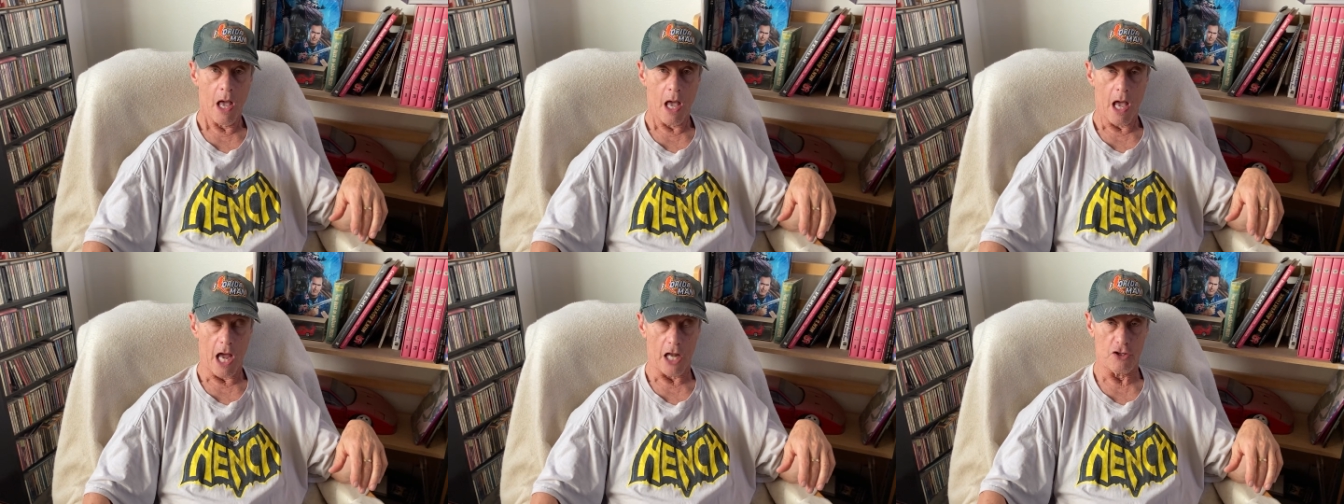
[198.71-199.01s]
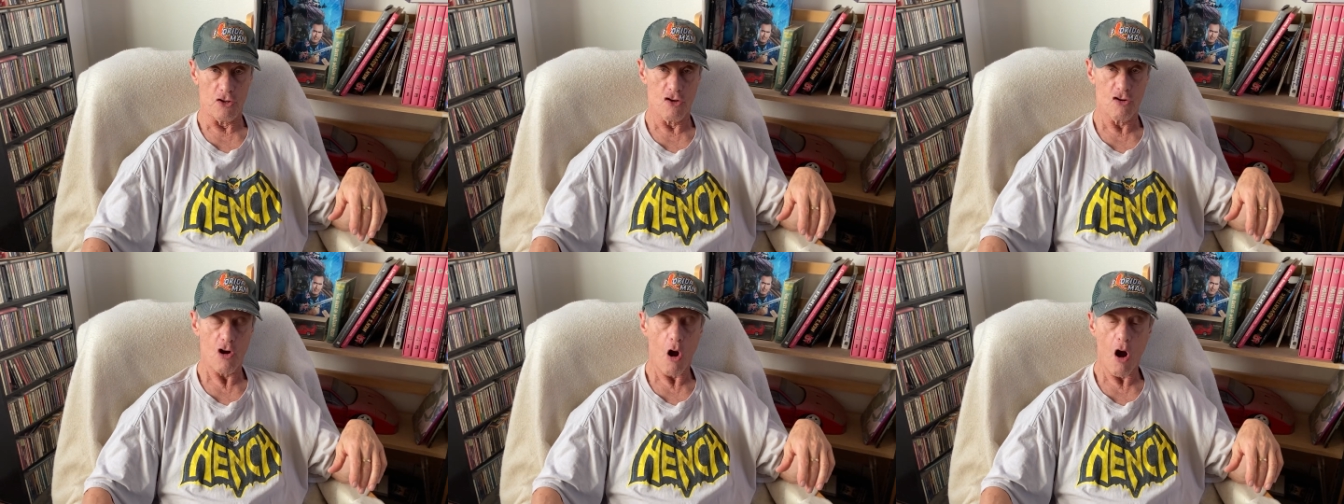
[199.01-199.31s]
And
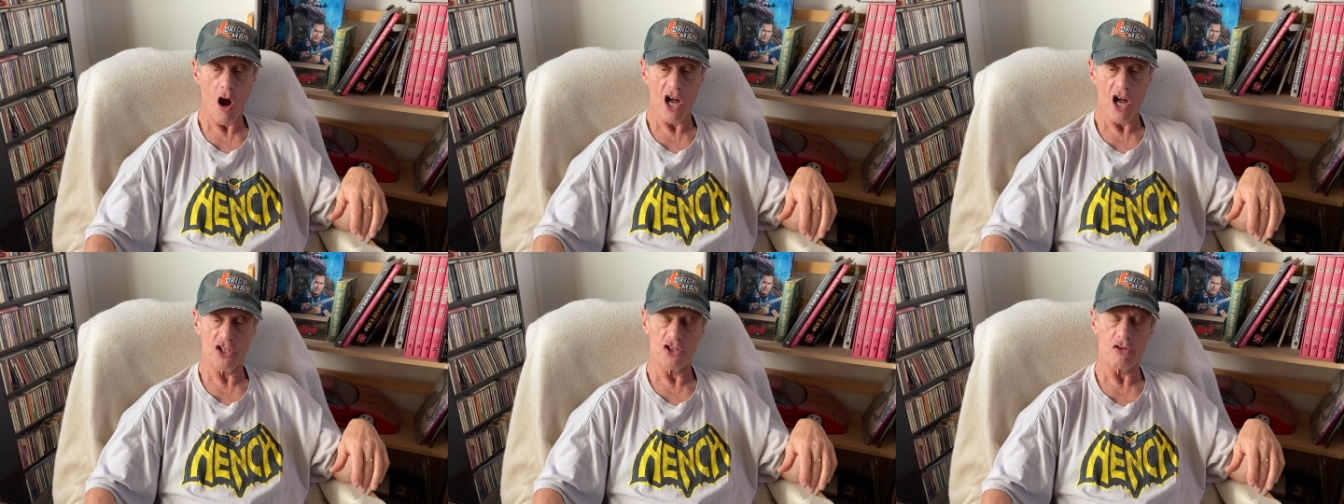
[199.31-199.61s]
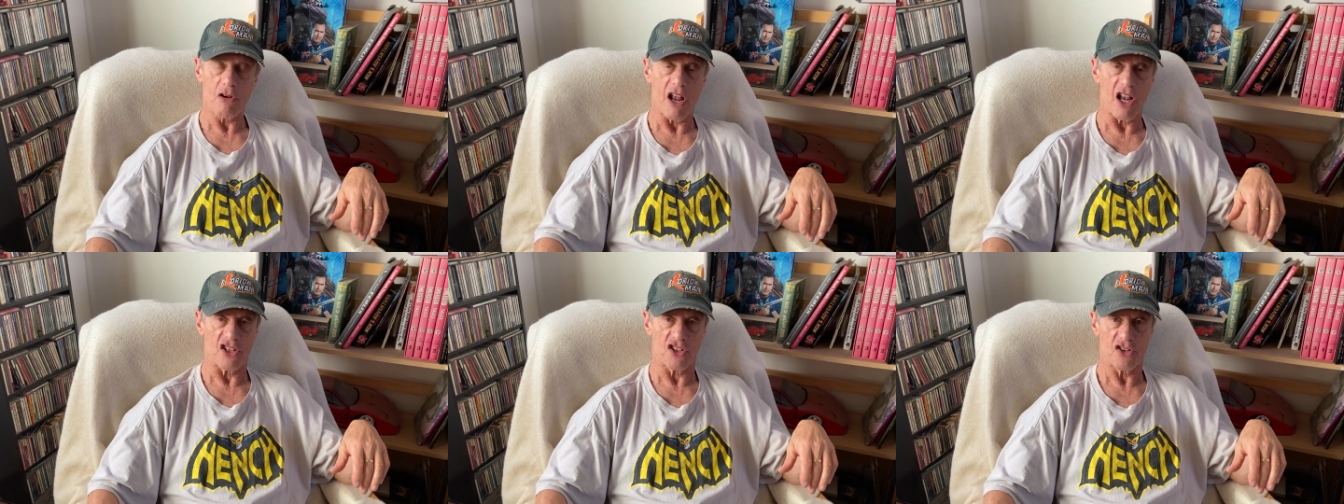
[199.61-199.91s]
you
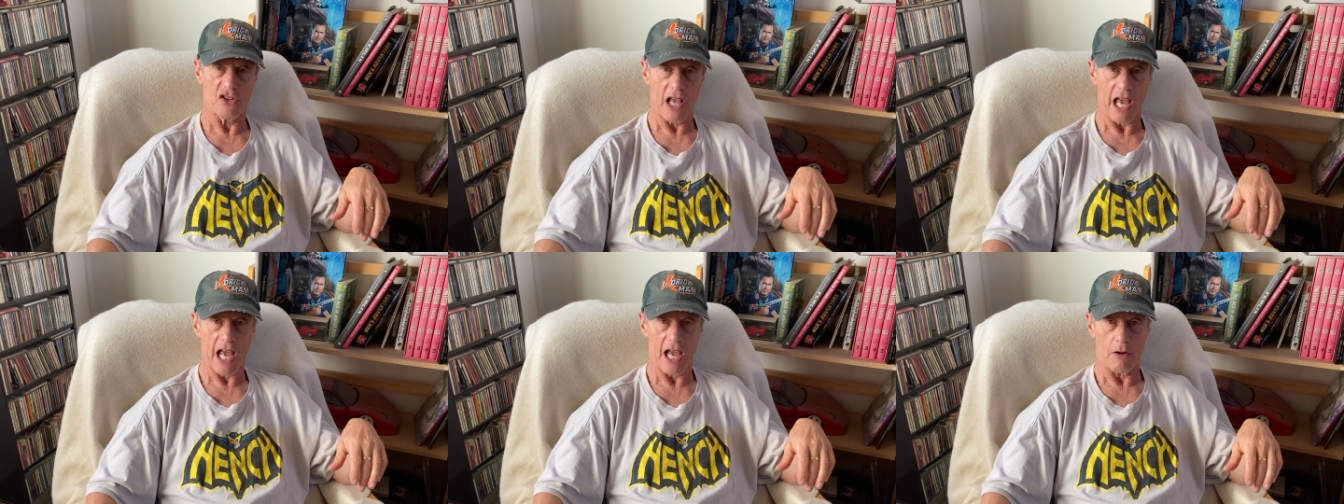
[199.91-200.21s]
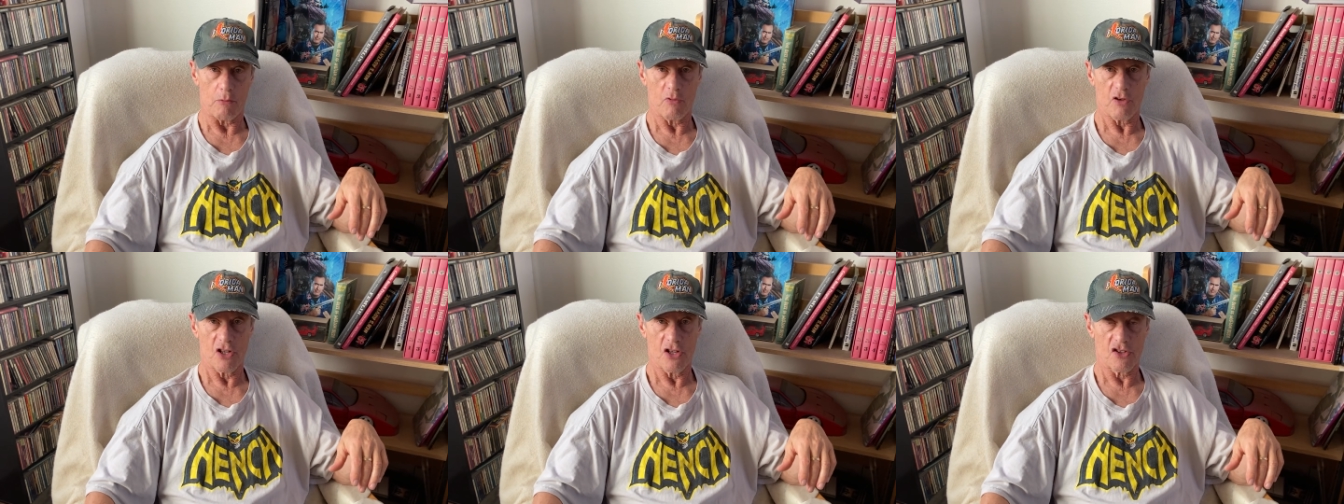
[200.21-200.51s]
contrast
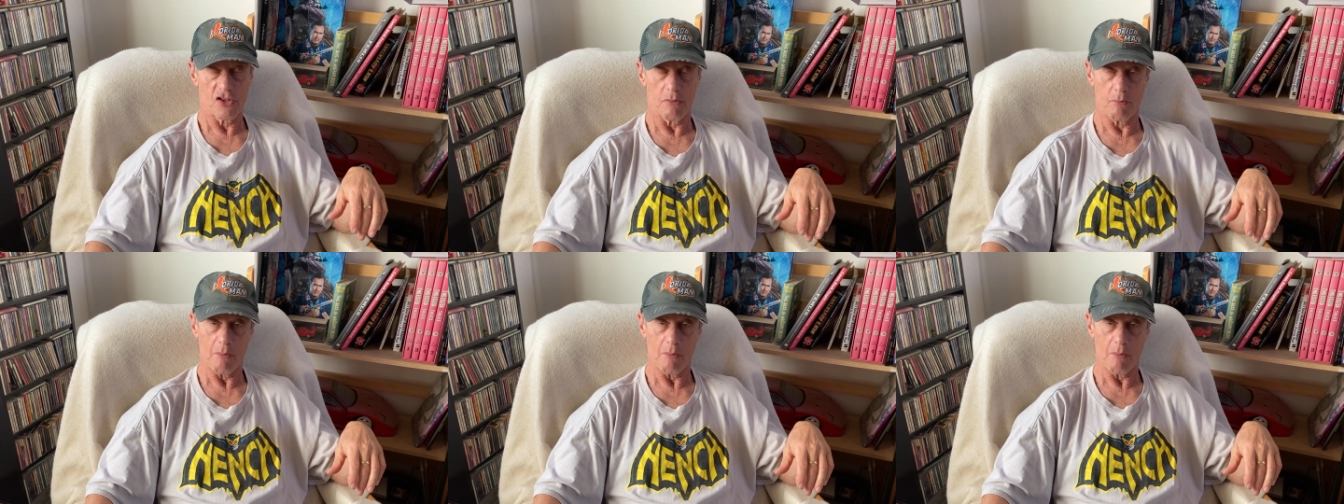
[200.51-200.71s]
that with his